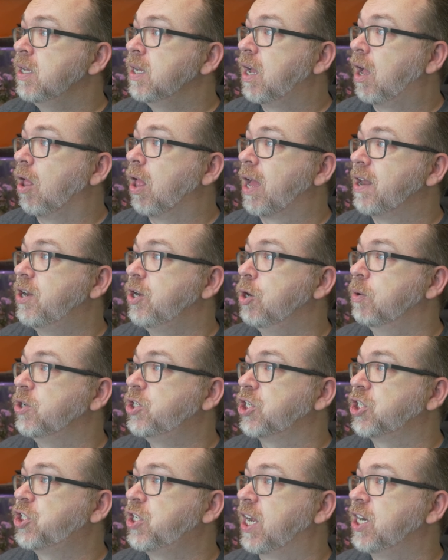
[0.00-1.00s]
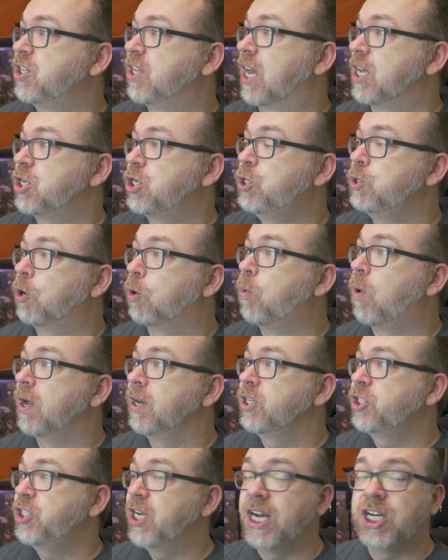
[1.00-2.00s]
All I had to do is just change that to
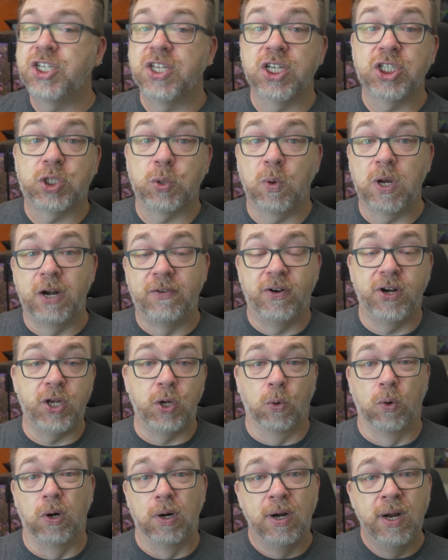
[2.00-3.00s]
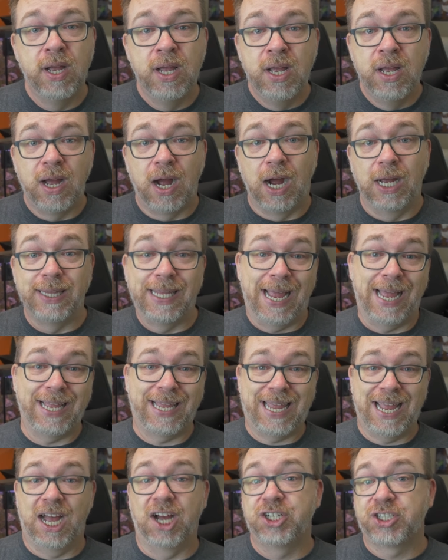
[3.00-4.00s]
201, change this to whatever your uh, LAN
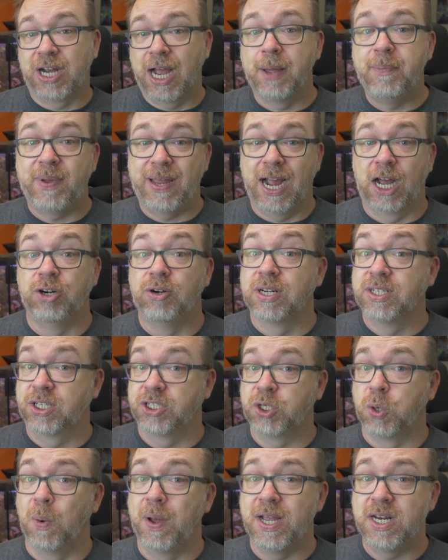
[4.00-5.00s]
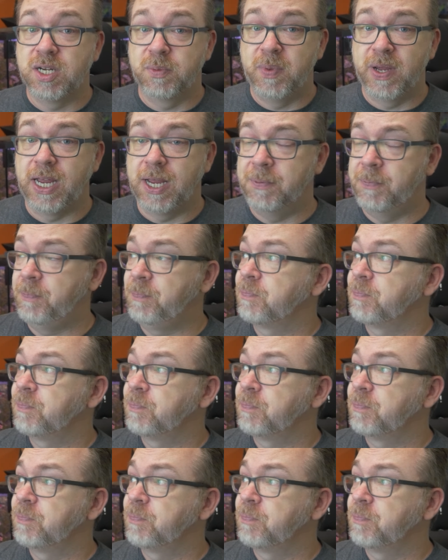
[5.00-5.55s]
cache IP address is going to be.